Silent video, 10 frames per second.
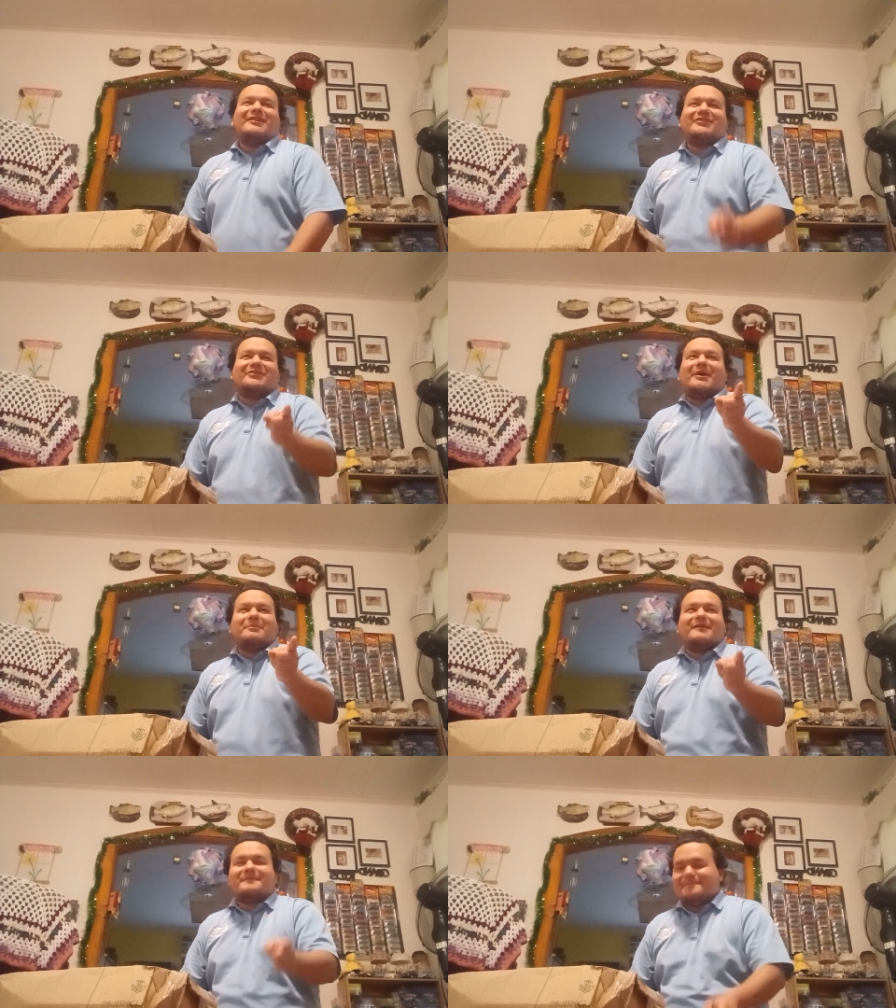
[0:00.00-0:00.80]
Stop
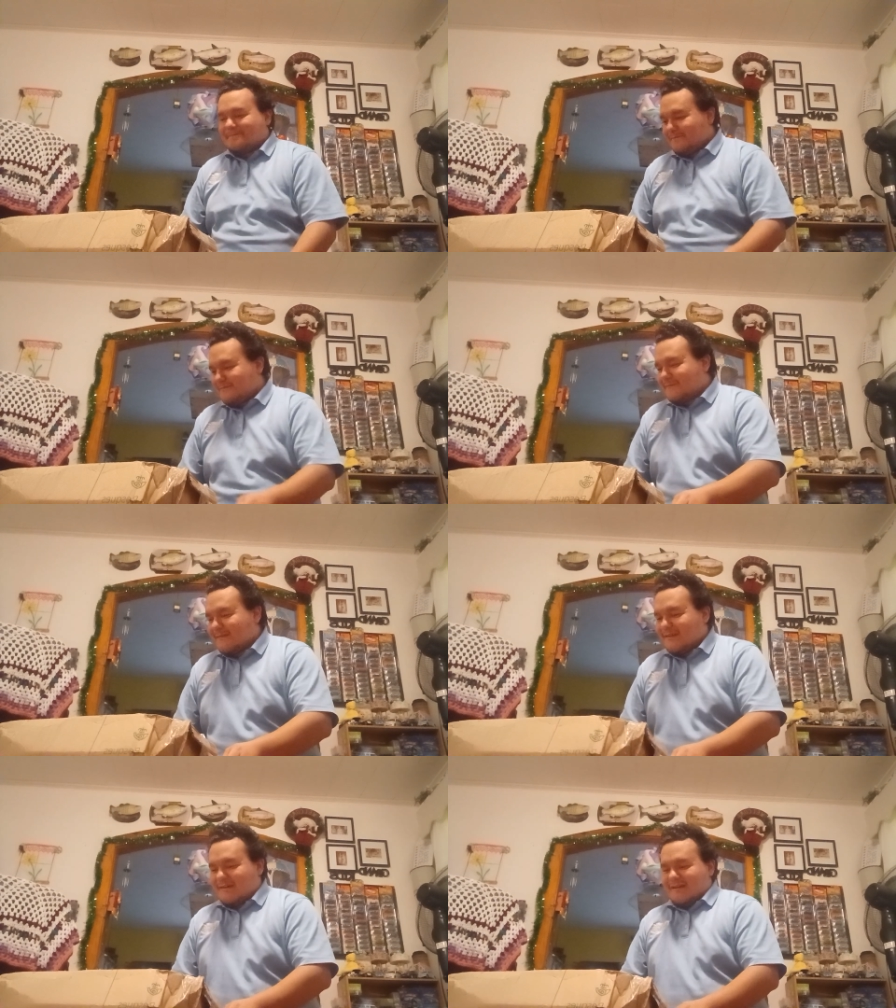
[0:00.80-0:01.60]

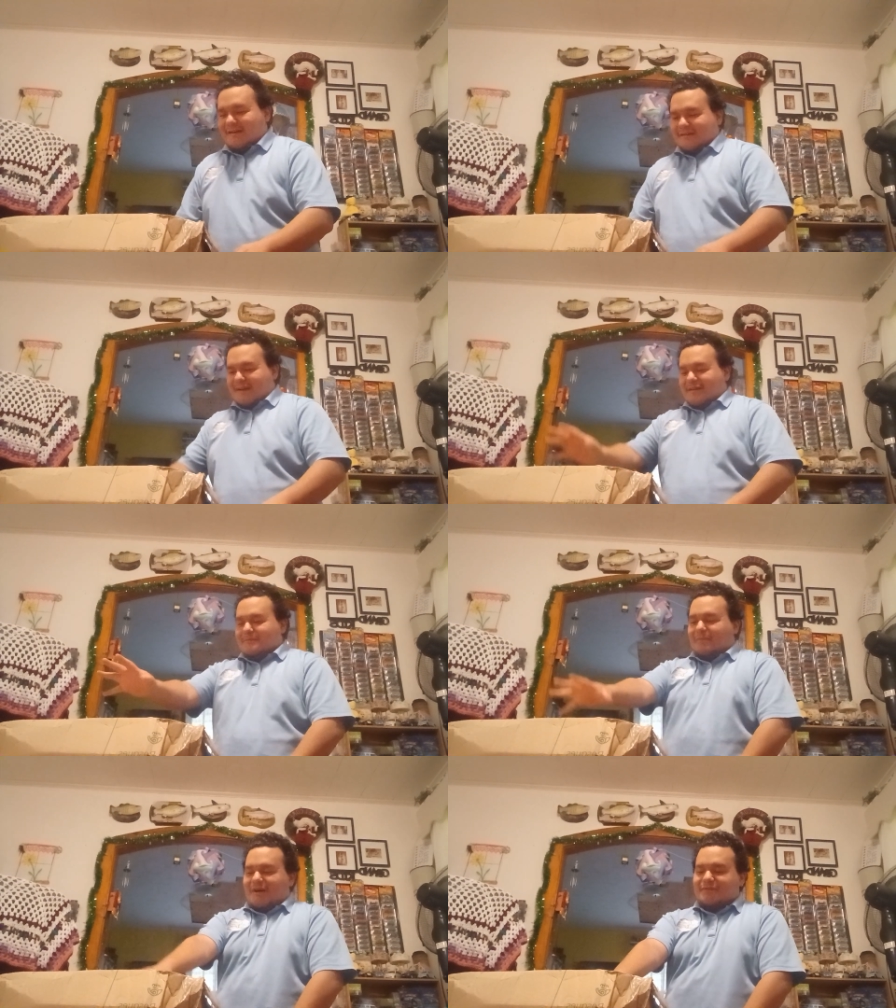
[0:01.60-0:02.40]
it. Got
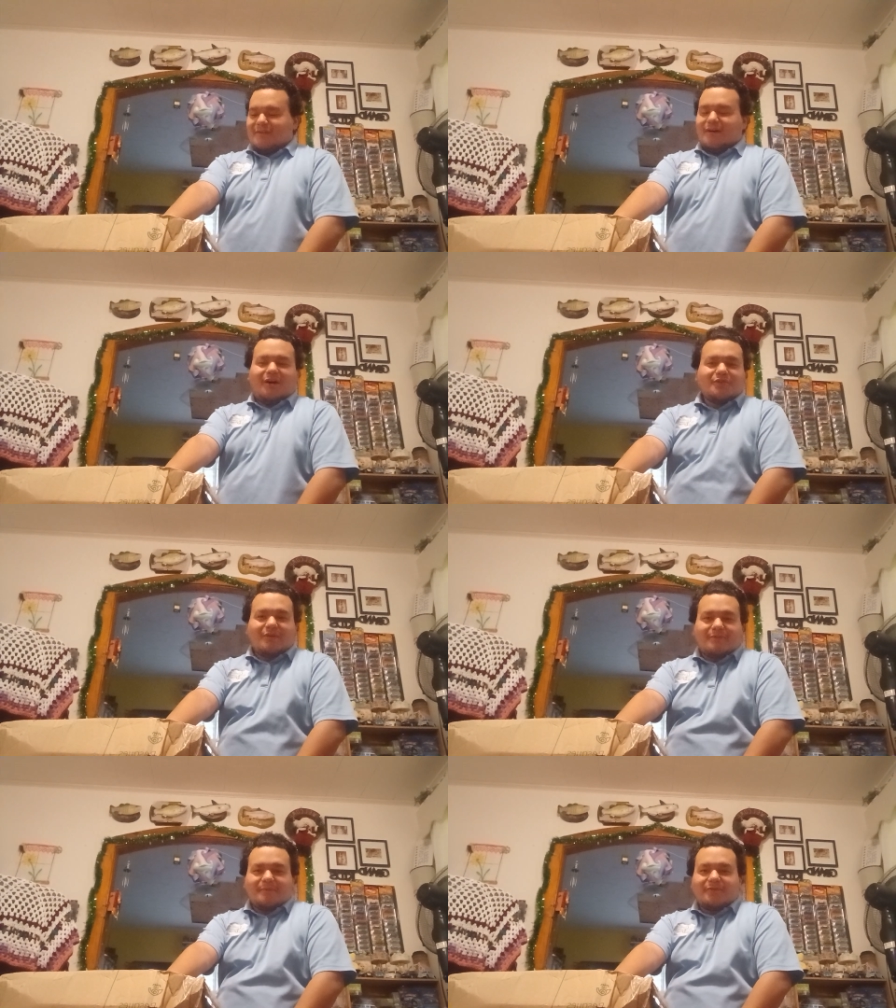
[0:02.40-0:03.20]
unboxing all the
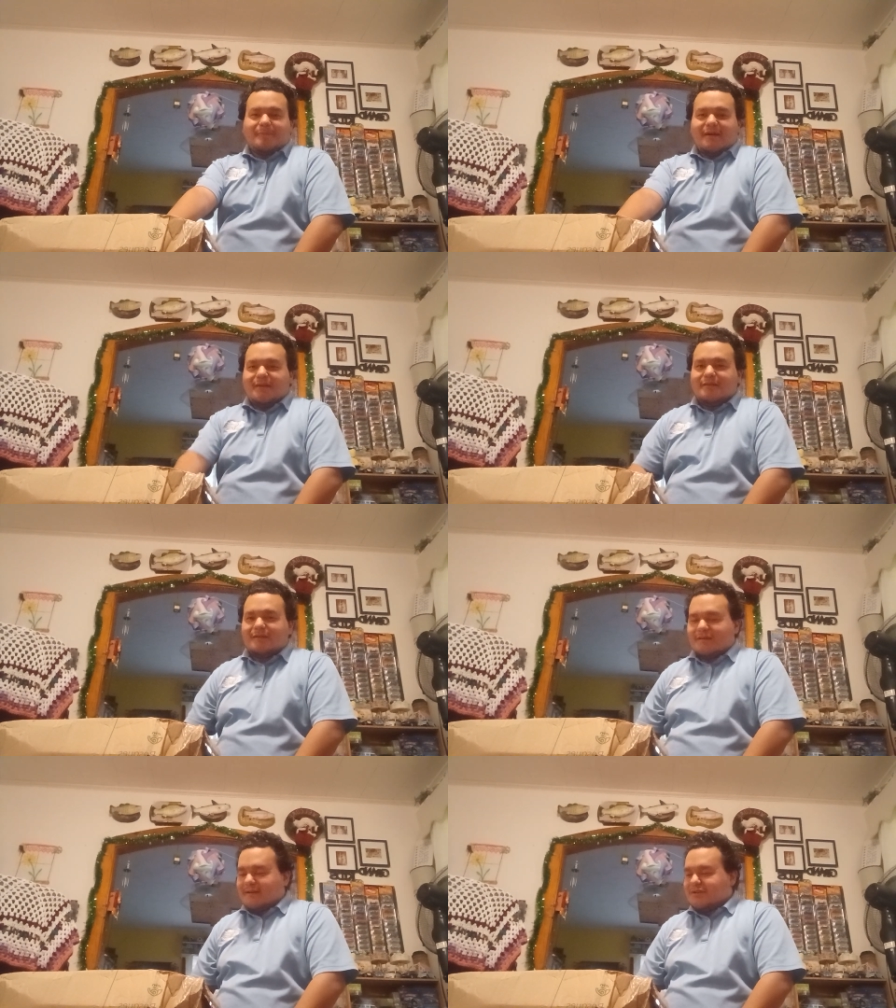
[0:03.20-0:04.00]
way from Spain.
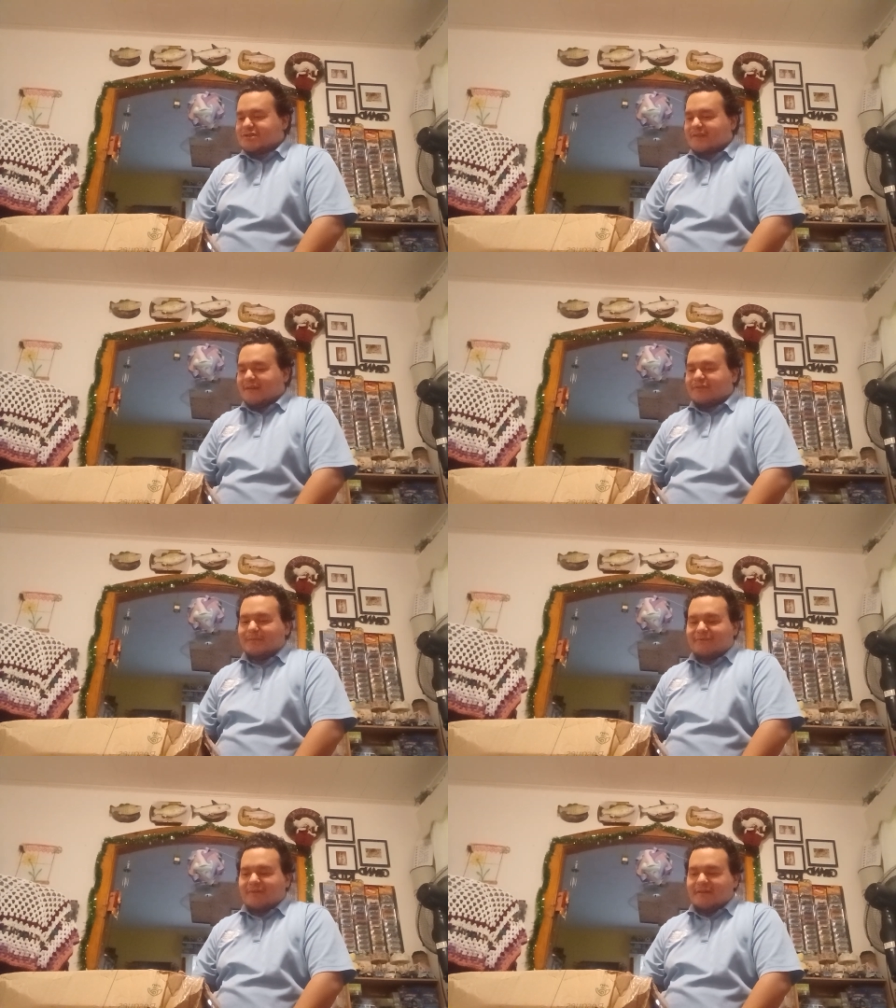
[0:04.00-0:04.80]
A huge thanks to
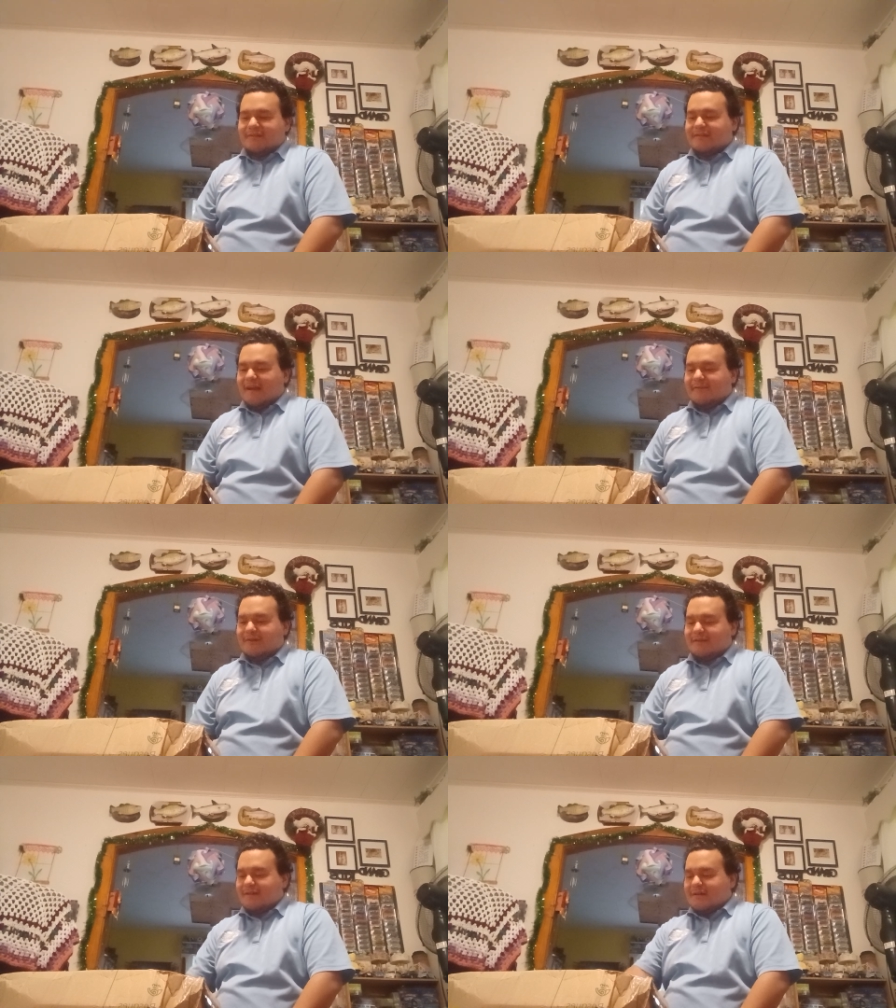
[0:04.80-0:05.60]
my friend
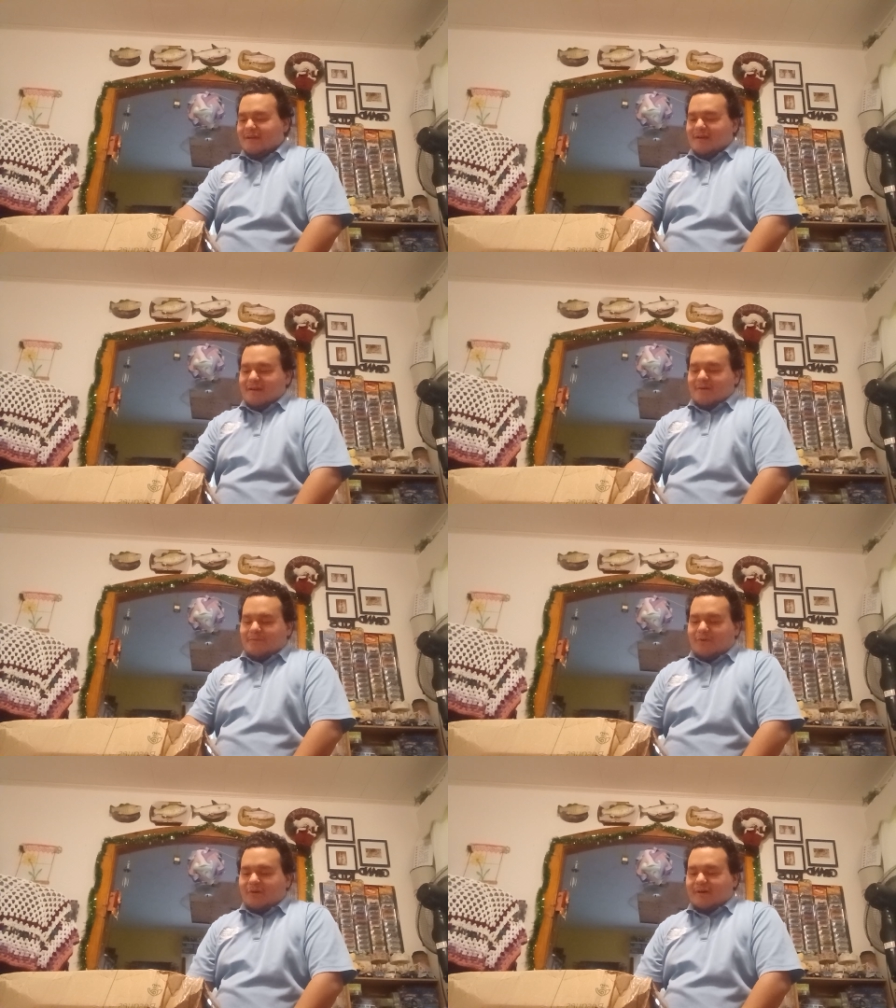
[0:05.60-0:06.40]
David
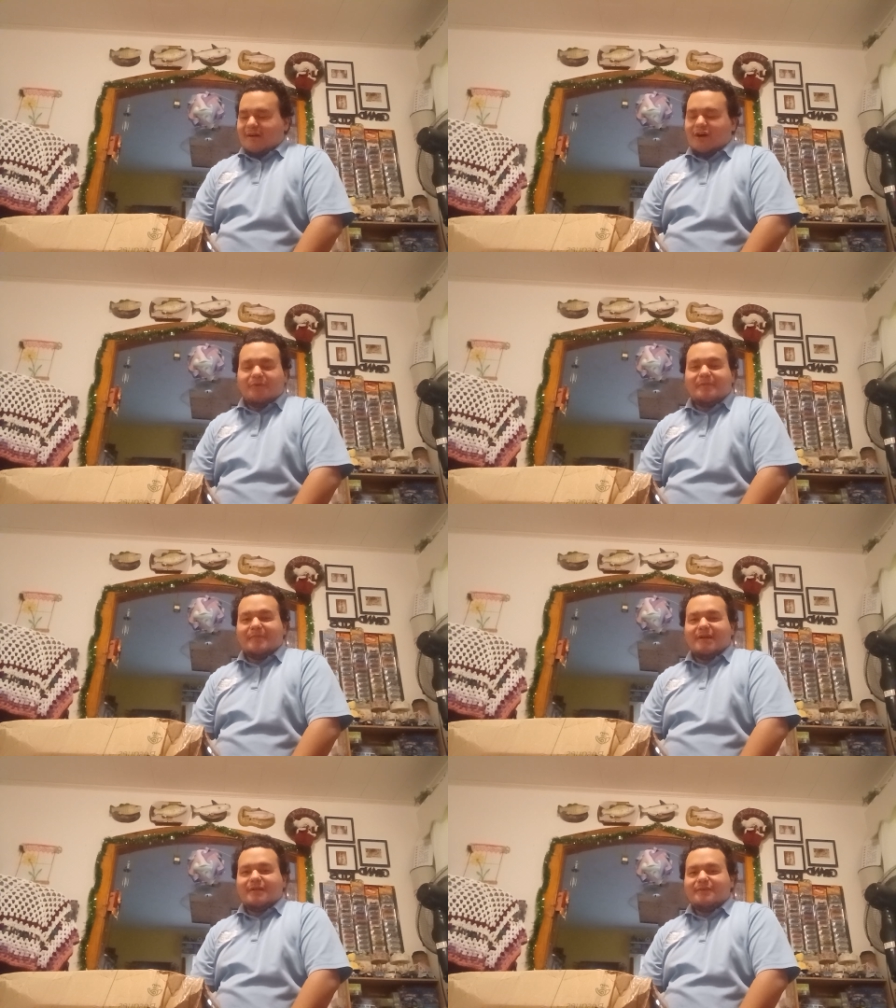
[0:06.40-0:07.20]
for helping
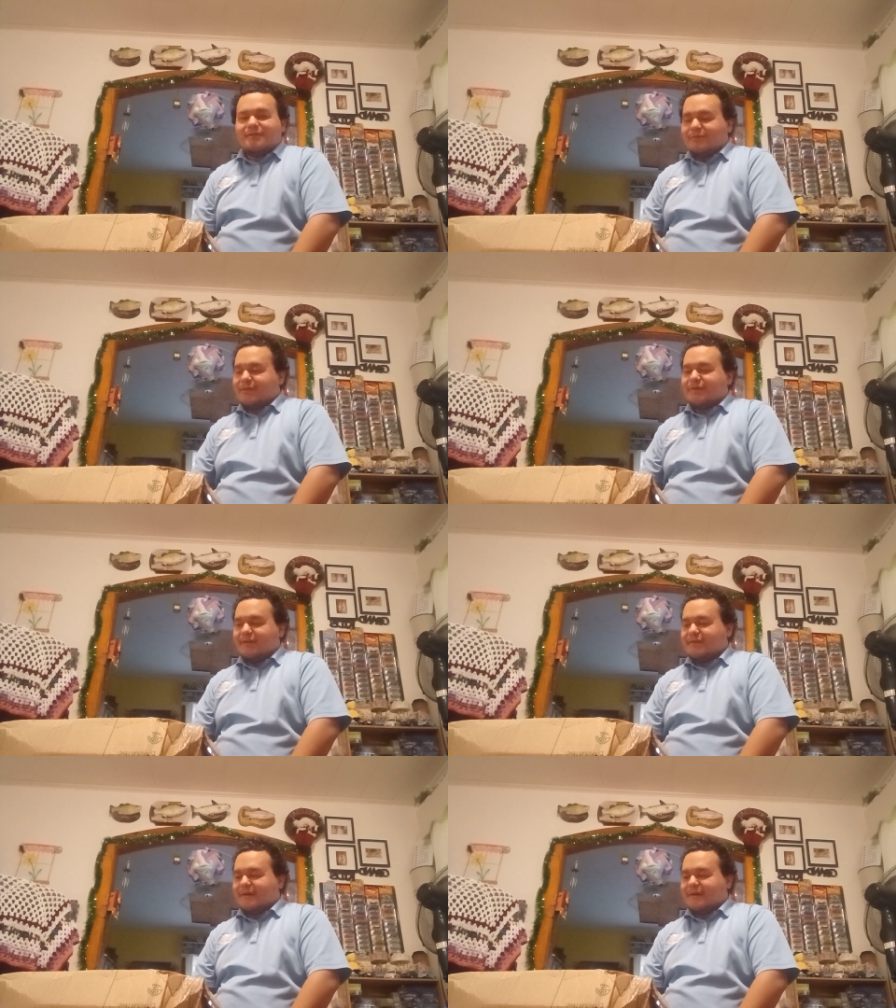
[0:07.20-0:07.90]
me with these.